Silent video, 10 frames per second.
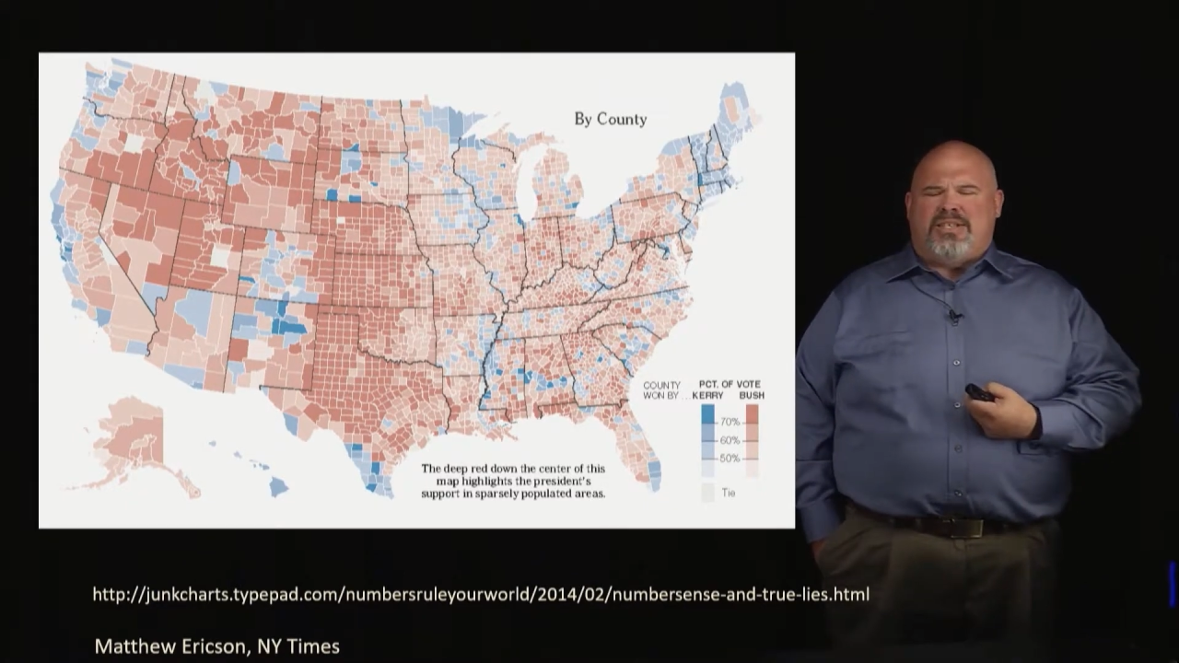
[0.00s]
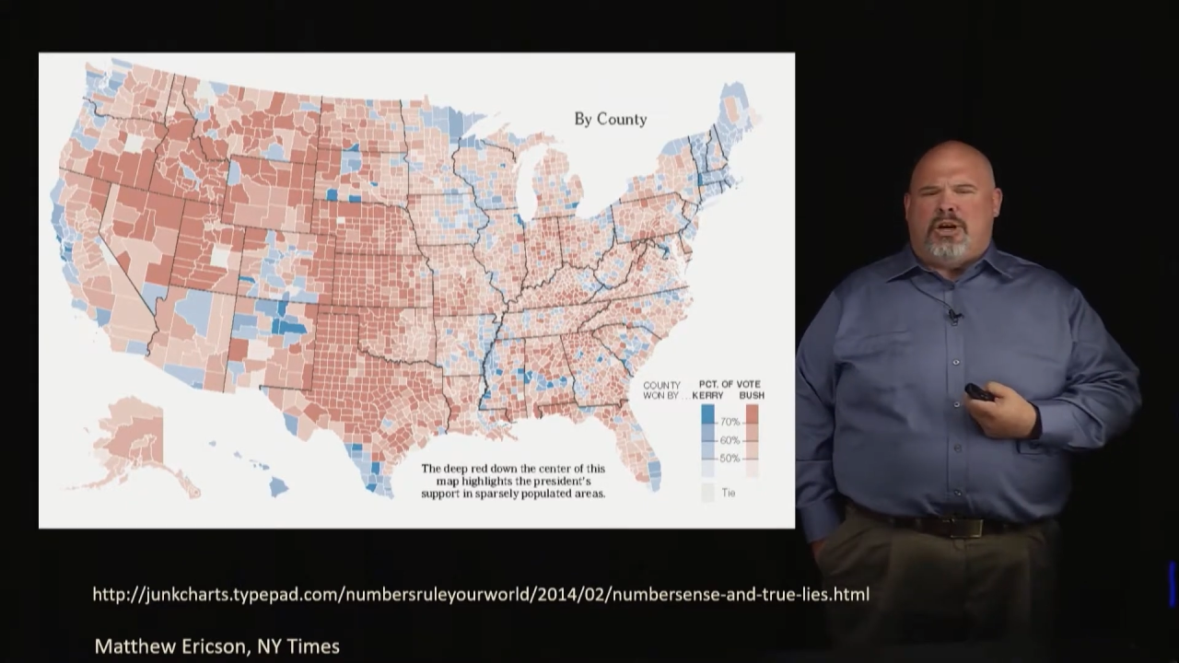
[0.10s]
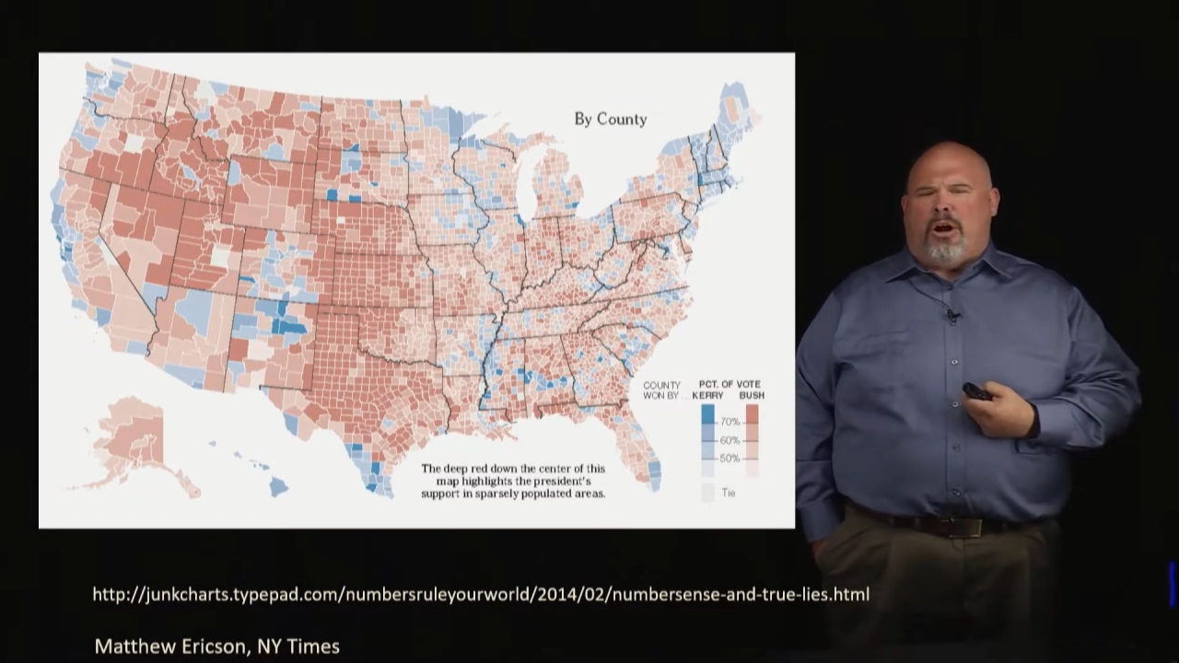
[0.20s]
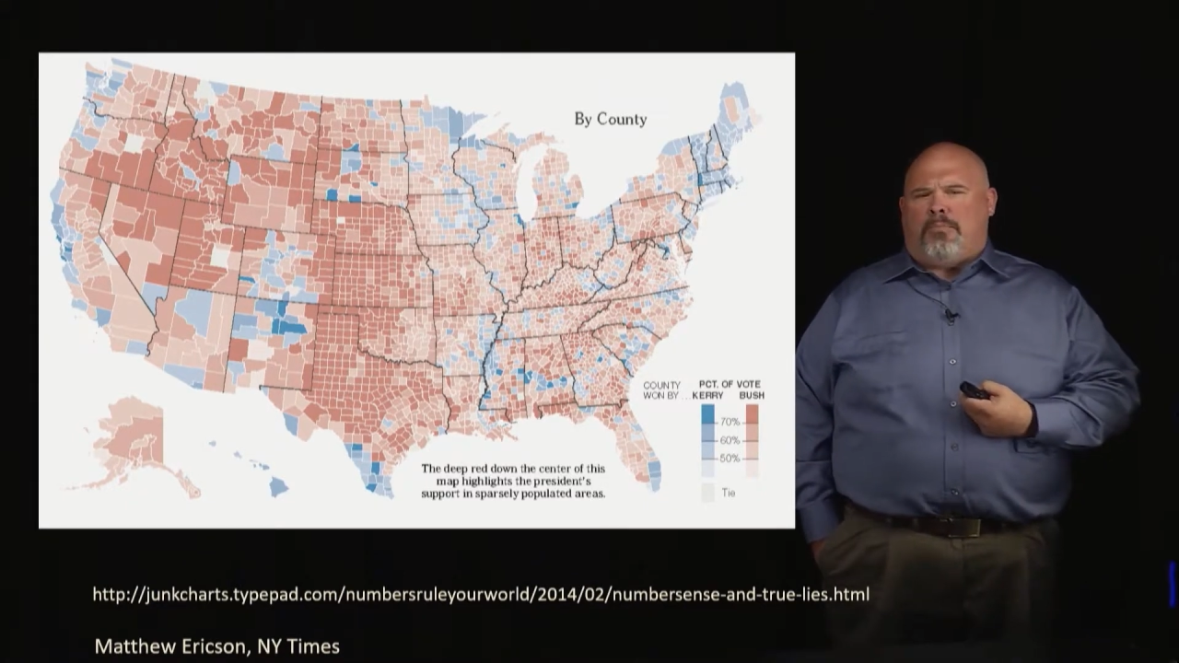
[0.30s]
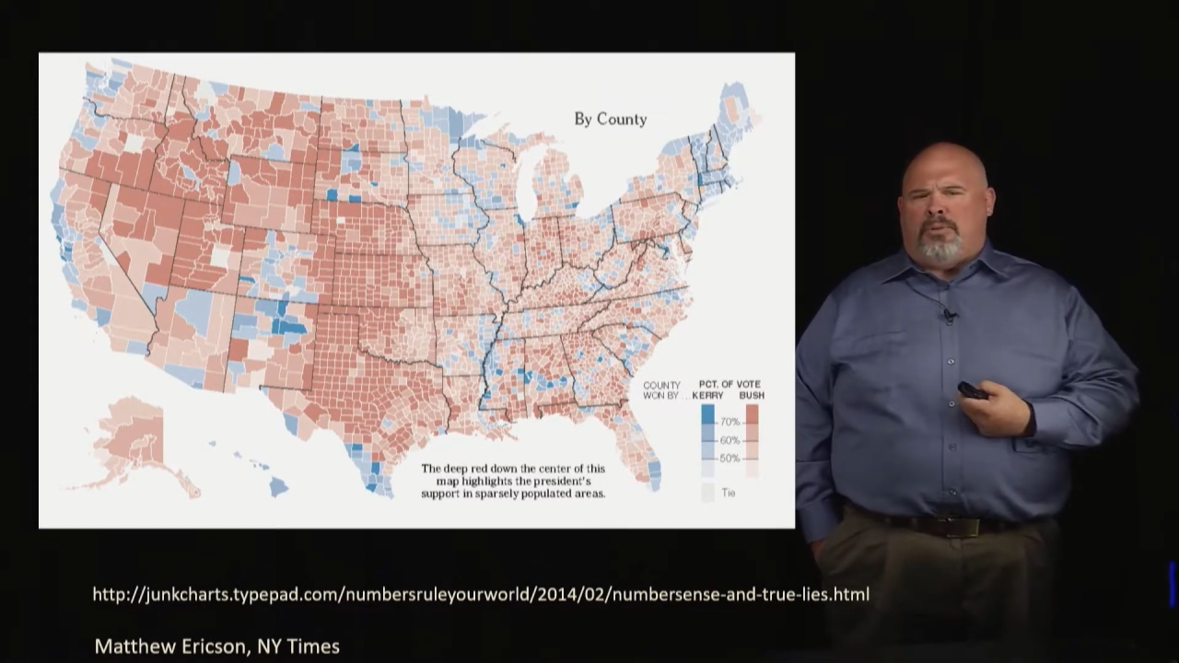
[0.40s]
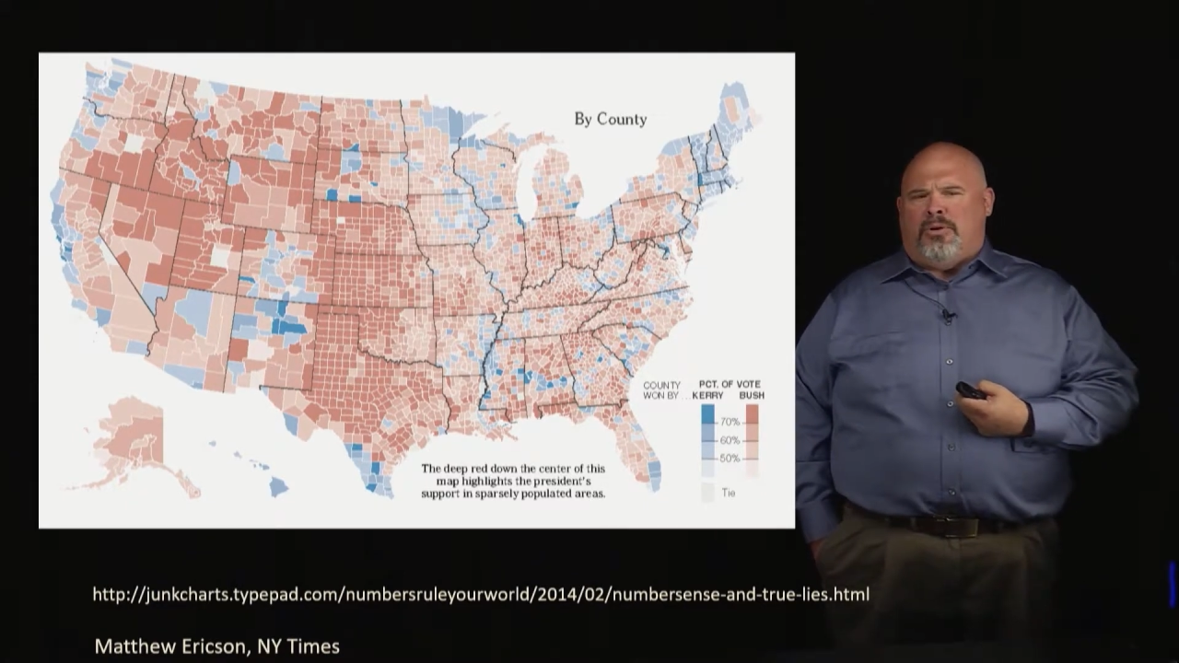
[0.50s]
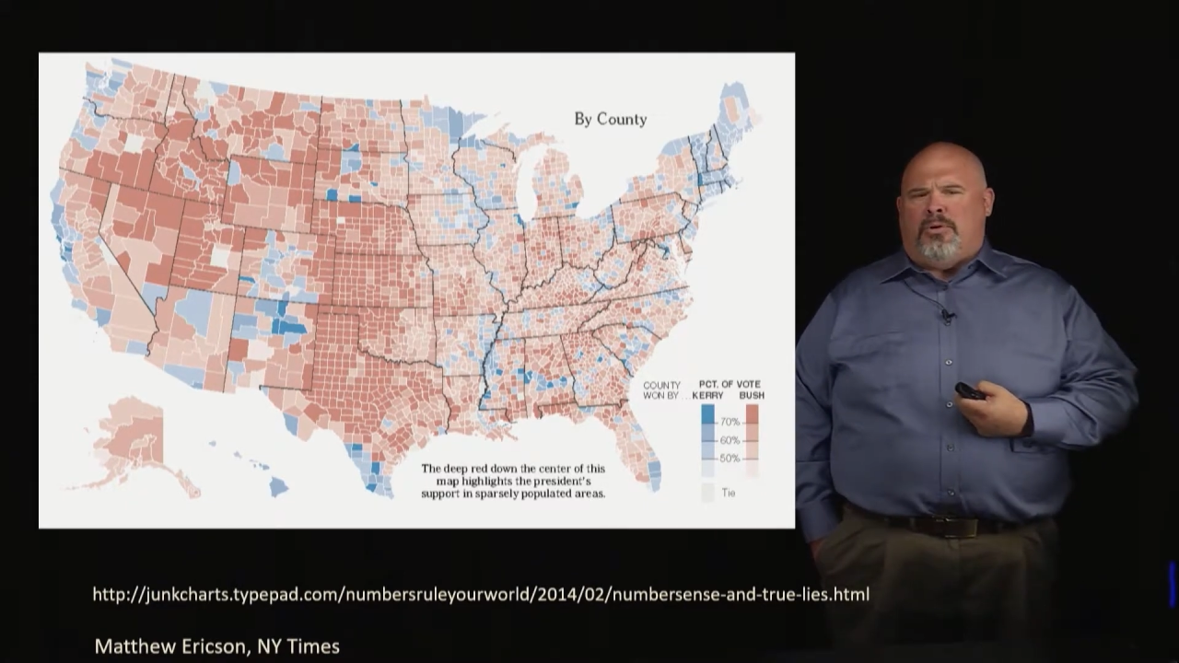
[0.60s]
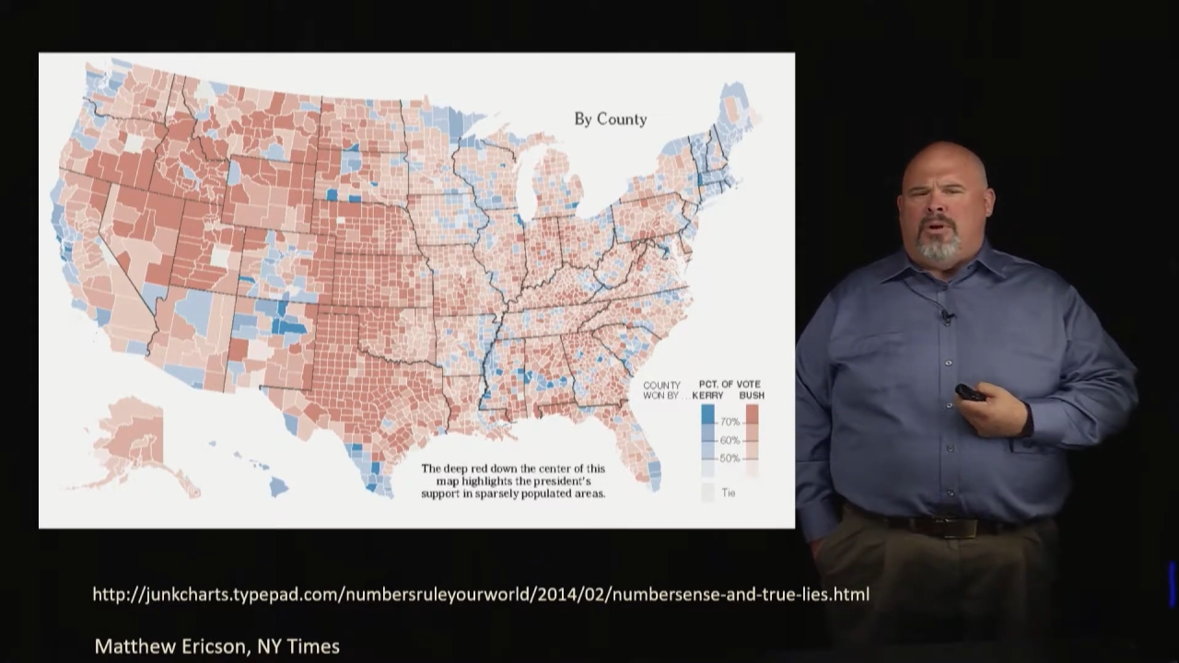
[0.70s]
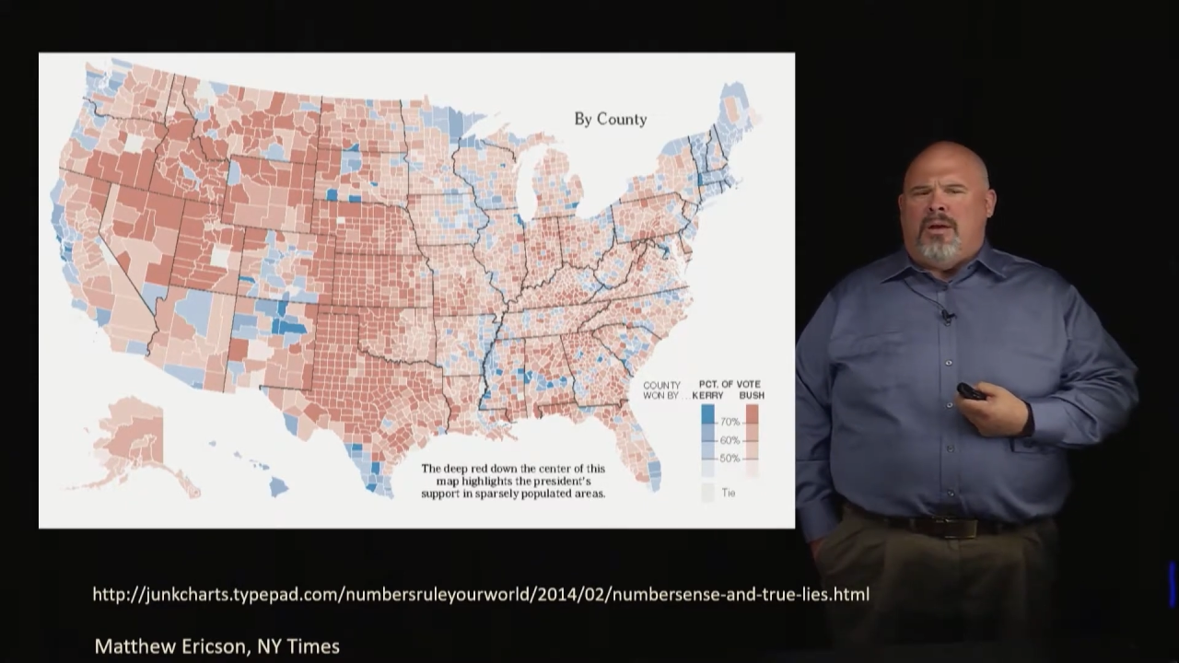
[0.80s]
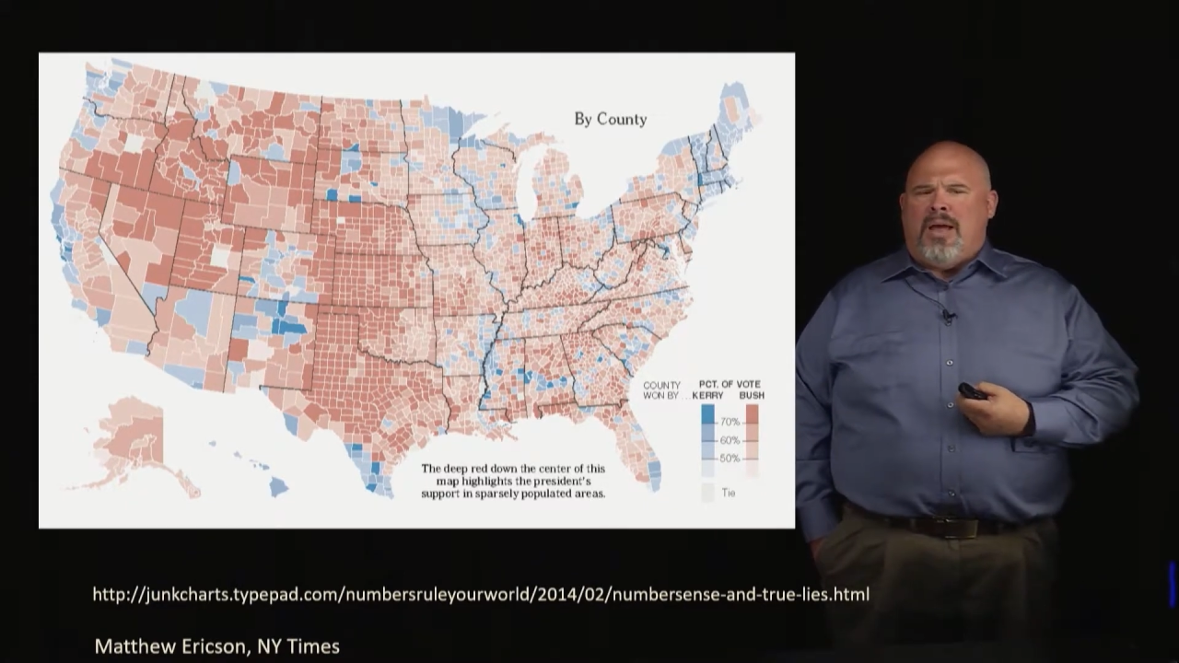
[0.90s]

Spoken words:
dark blue,